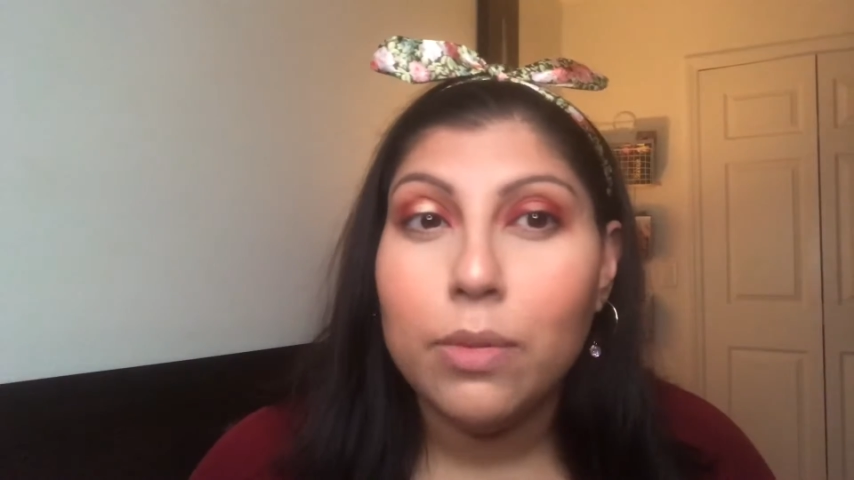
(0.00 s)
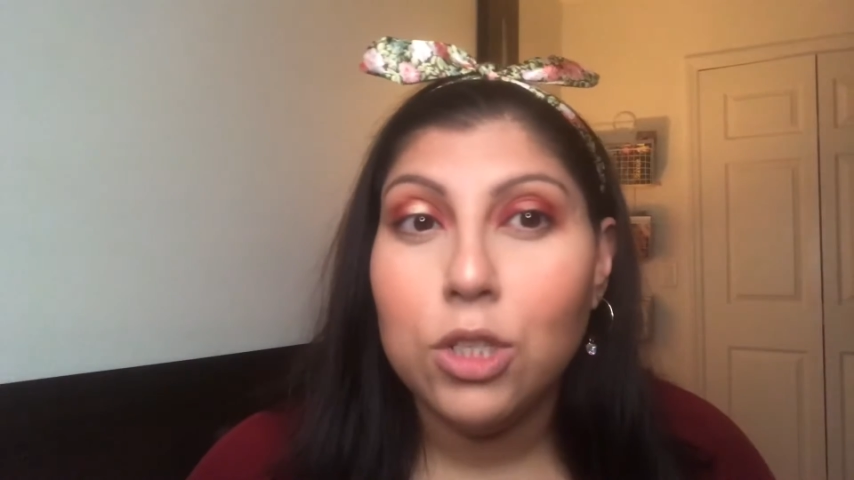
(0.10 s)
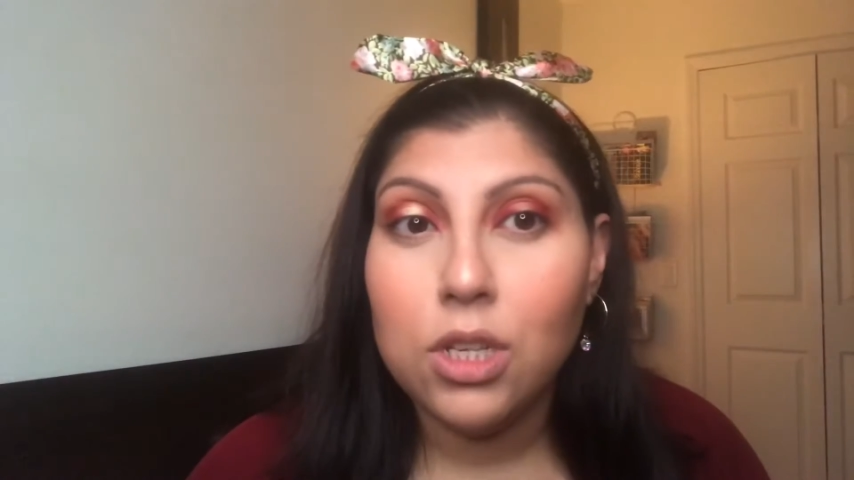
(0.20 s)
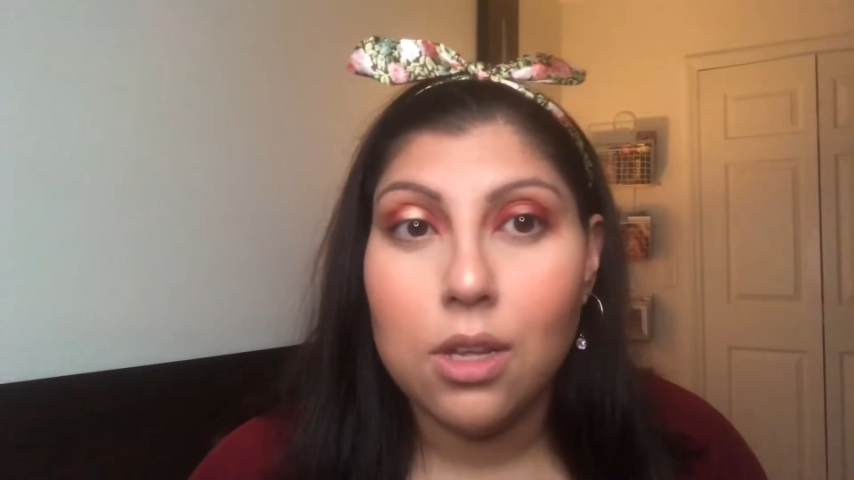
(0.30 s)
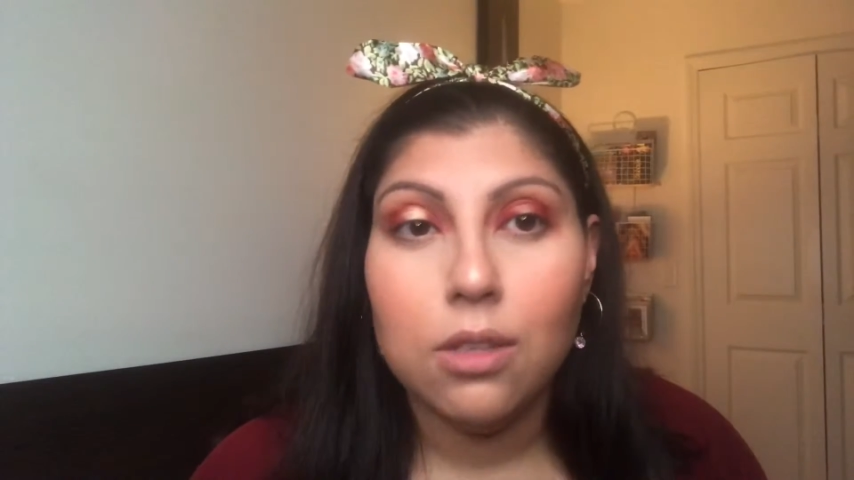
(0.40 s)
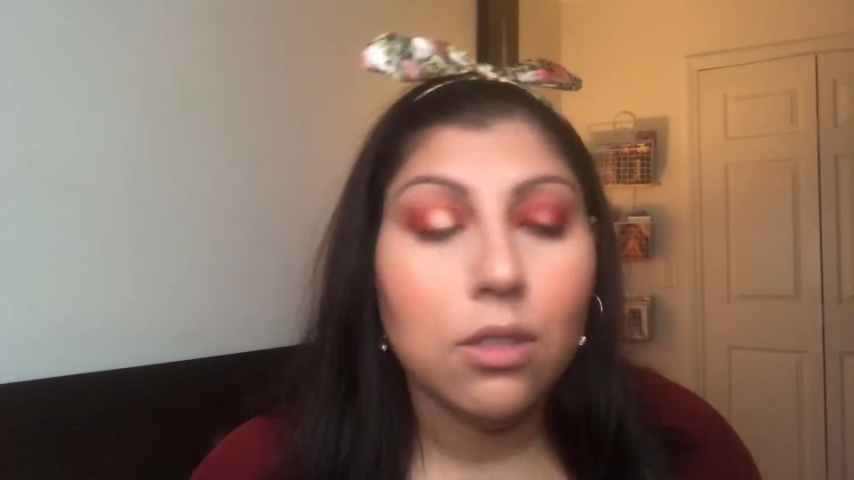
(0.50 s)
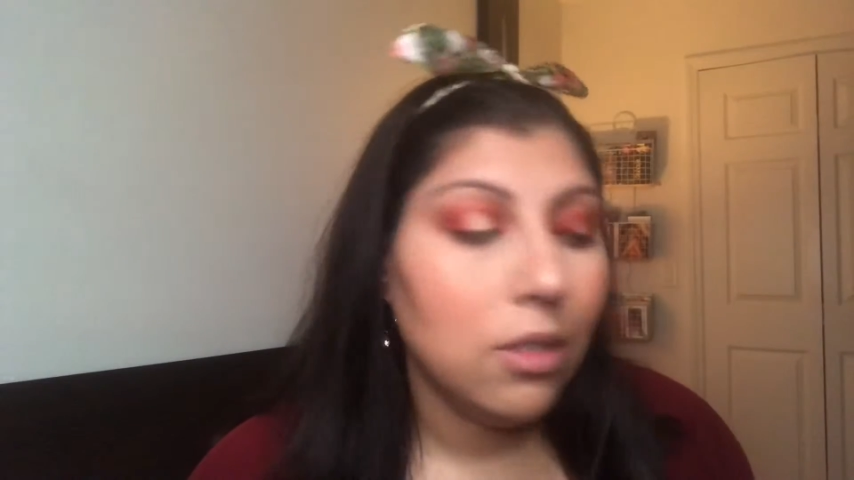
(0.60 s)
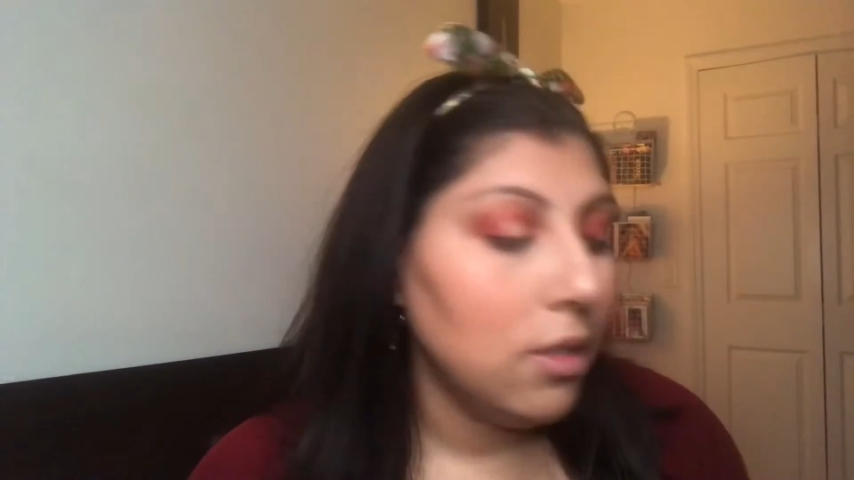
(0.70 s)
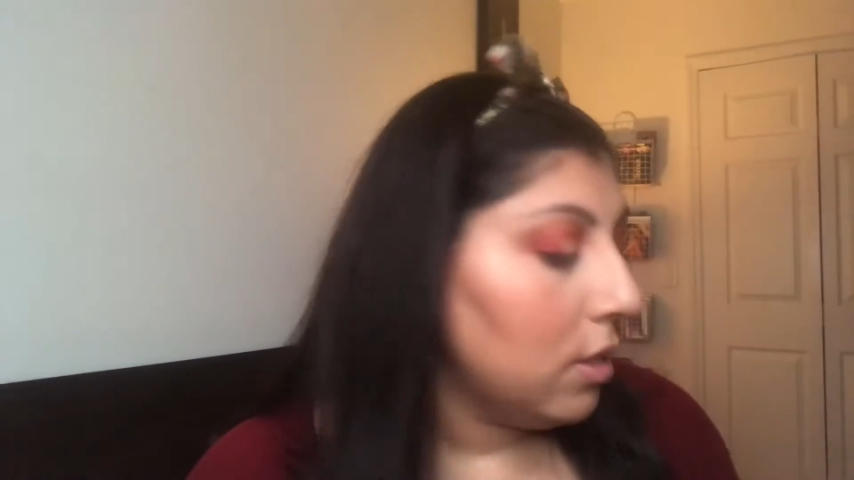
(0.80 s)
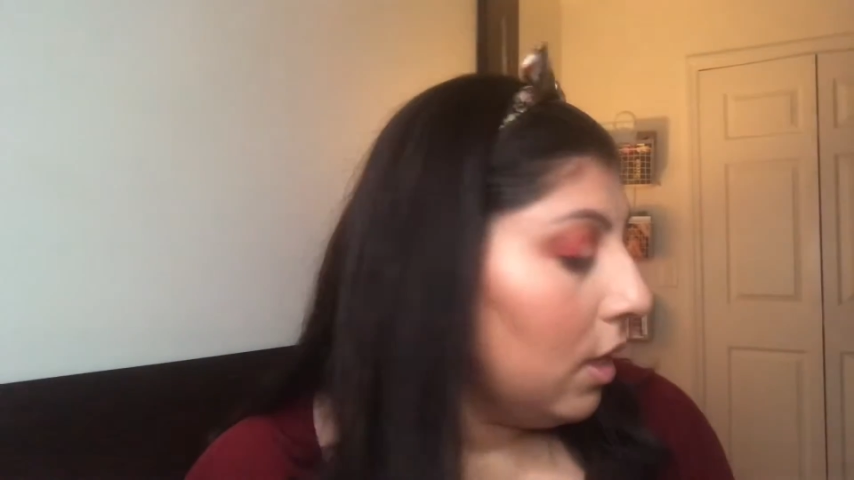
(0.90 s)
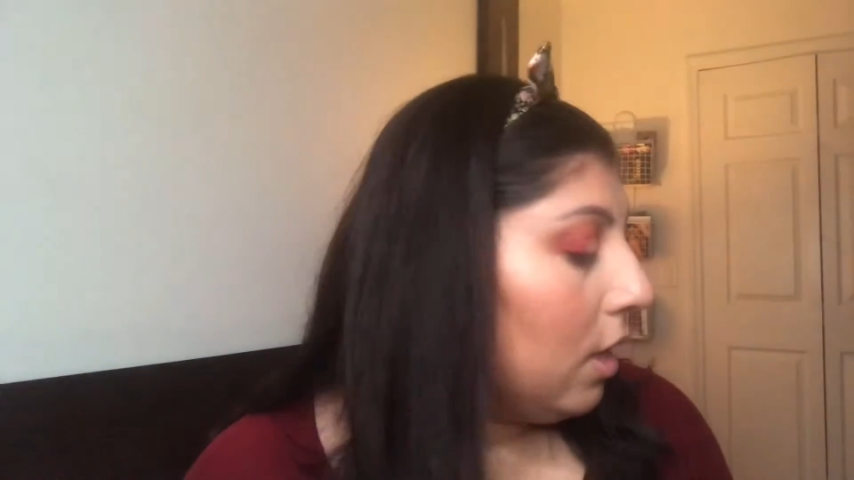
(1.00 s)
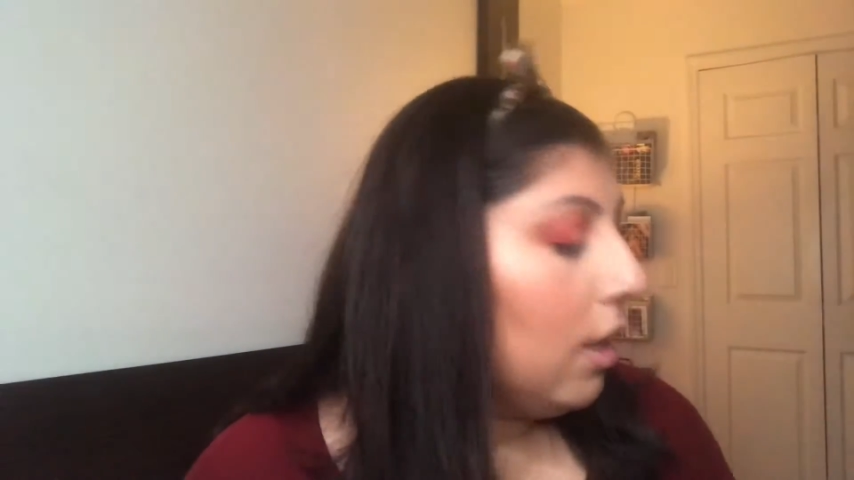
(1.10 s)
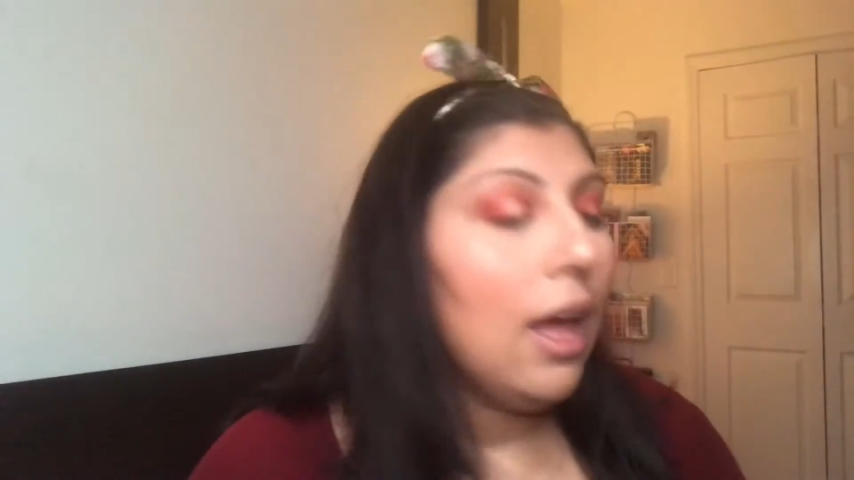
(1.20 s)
but just to see